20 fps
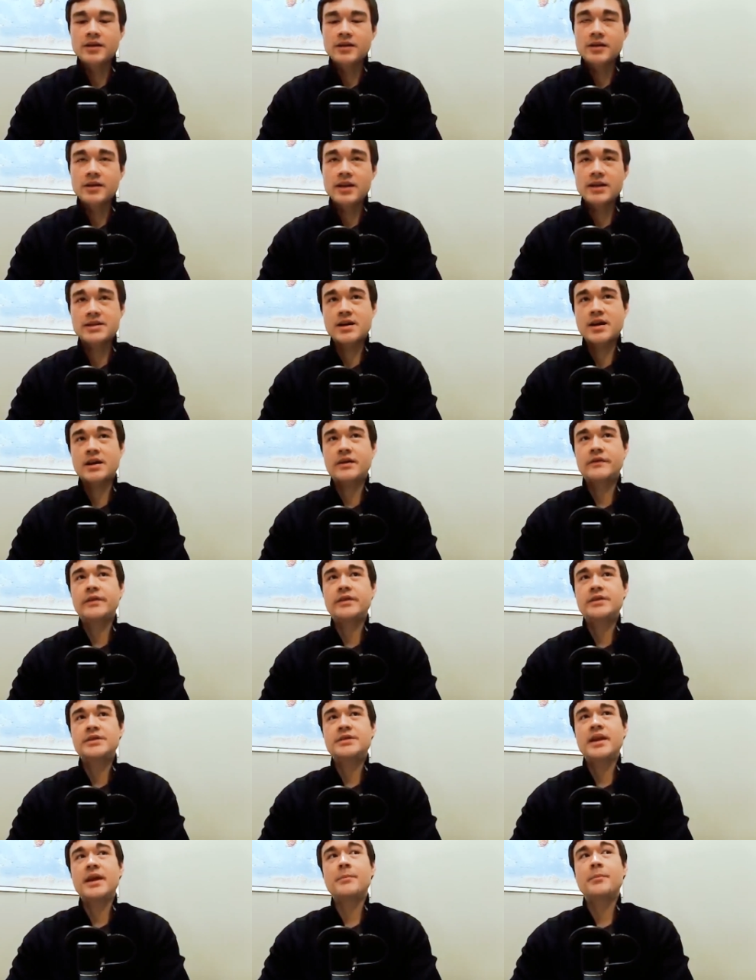that's kind of the
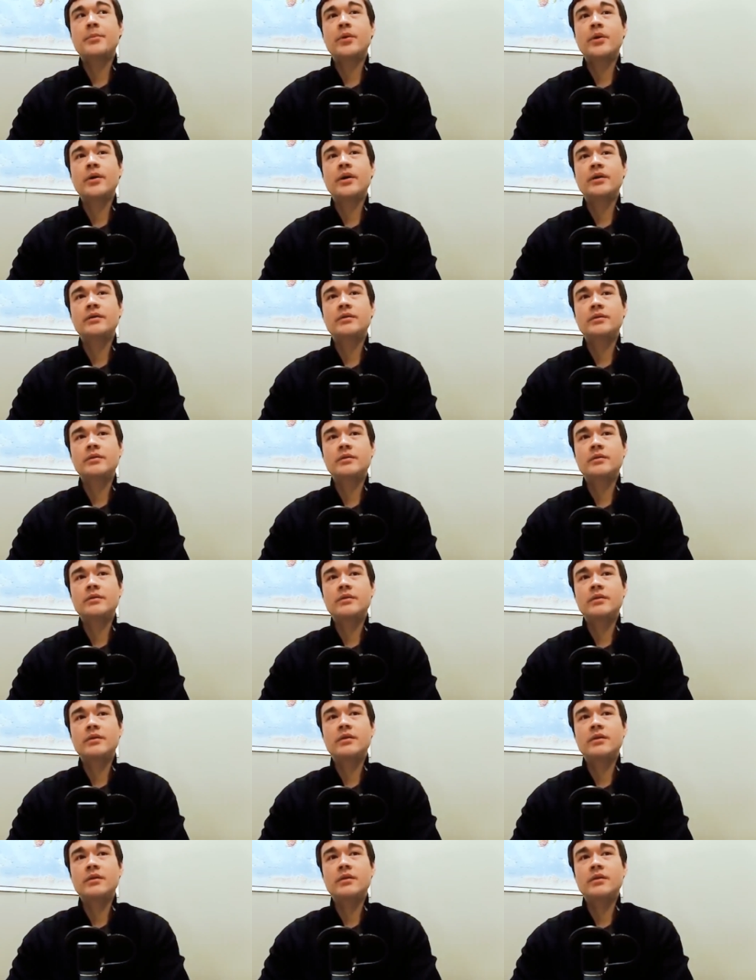standpoint
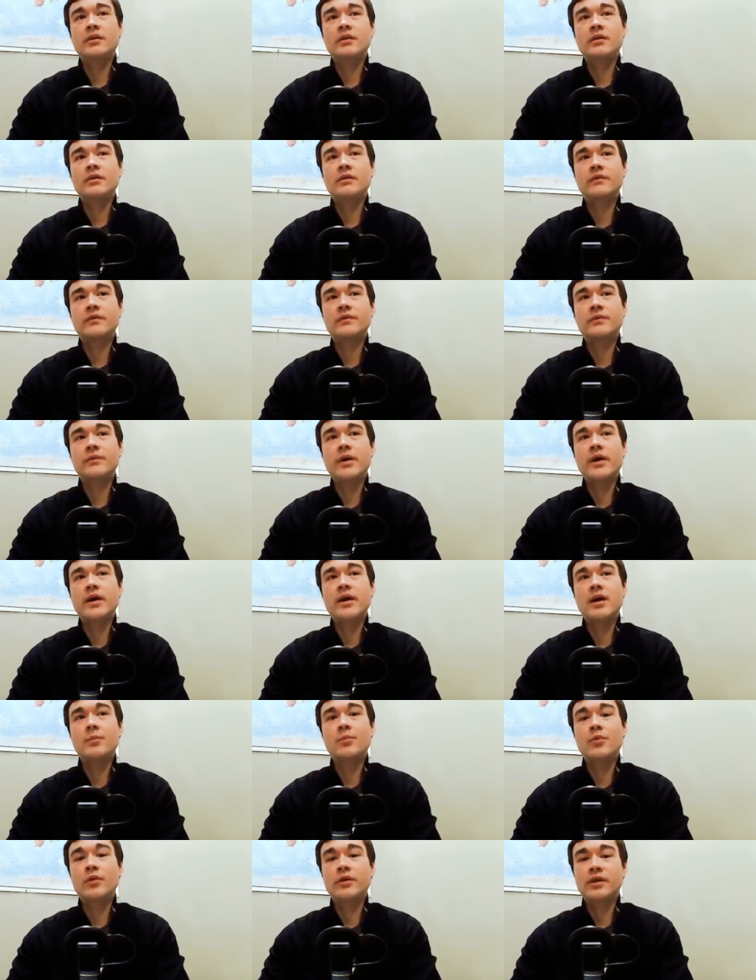of where
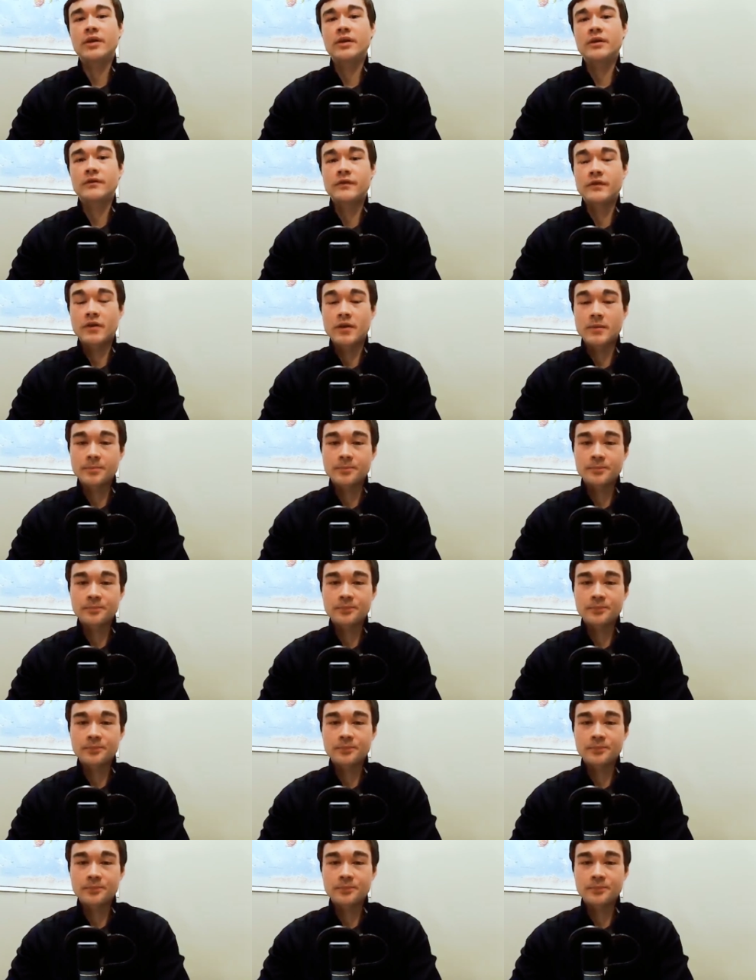I'm working from.